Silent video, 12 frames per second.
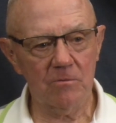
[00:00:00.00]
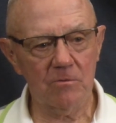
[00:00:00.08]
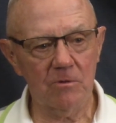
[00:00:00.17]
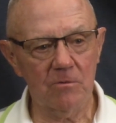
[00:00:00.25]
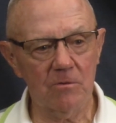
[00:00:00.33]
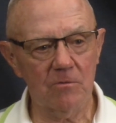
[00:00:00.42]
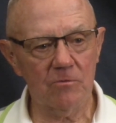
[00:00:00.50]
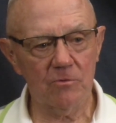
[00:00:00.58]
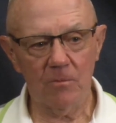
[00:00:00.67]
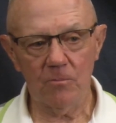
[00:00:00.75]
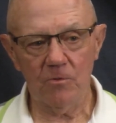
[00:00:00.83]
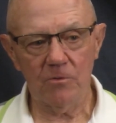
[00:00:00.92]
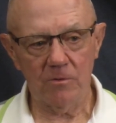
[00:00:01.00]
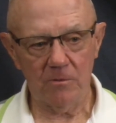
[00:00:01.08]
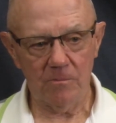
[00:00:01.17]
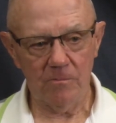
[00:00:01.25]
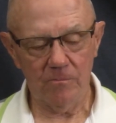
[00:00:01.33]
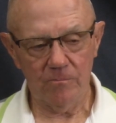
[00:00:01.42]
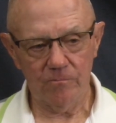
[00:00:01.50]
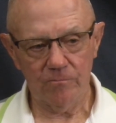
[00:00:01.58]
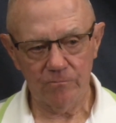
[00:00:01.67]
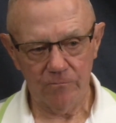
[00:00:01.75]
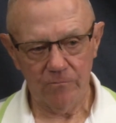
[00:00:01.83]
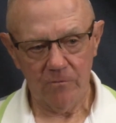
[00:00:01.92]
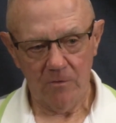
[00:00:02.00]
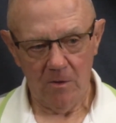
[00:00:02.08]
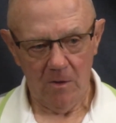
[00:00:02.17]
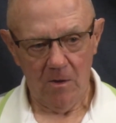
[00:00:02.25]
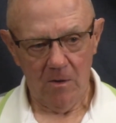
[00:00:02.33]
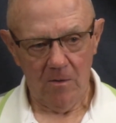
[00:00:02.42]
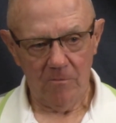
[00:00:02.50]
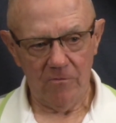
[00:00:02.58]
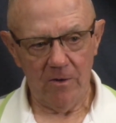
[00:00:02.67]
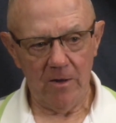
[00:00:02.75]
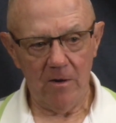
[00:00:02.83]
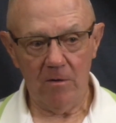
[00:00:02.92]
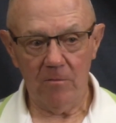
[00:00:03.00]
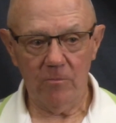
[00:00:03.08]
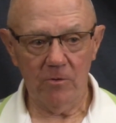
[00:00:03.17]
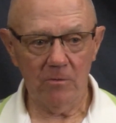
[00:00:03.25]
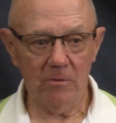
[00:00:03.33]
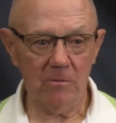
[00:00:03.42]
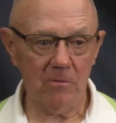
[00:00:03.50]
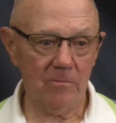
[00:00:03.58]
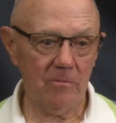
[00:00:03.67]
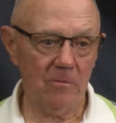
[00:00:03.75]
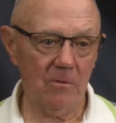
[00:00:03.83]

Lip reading: something with the Flatiron Building.